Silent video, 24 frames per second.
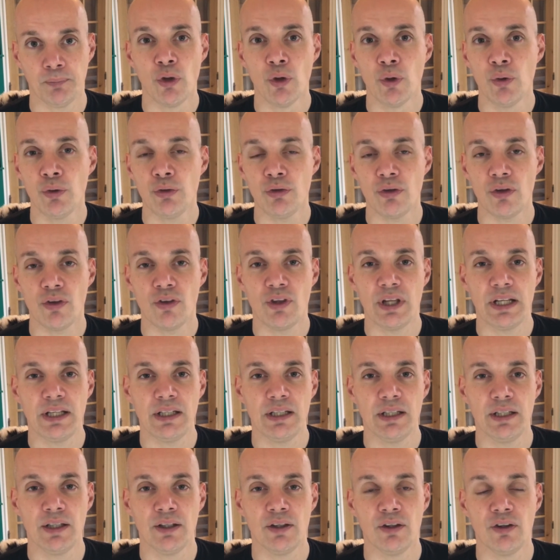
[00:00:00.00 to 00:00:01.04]
Those that
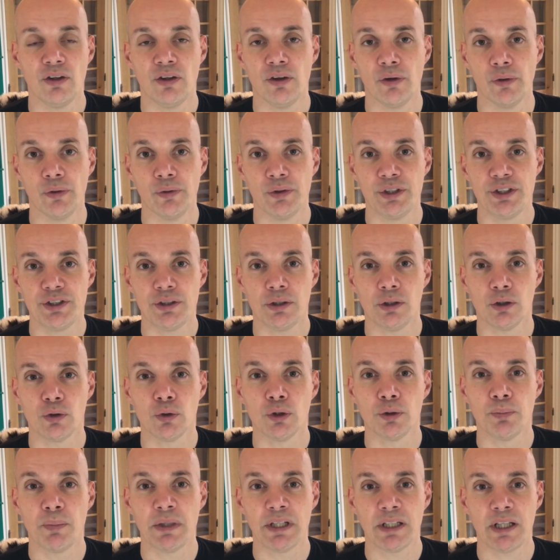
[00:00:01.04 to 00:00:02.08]
in the original
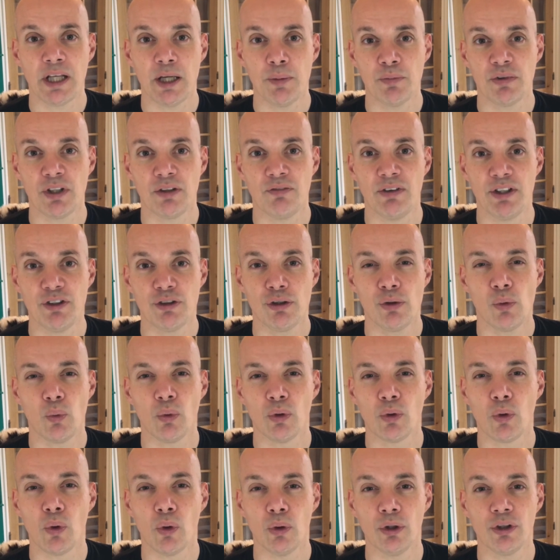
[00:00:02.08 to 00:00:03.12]
Goodman Games adventure were
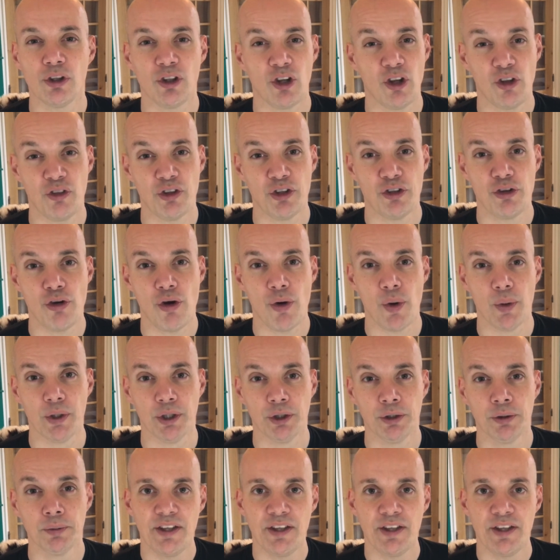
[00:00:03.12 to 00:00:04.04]
called the Tone.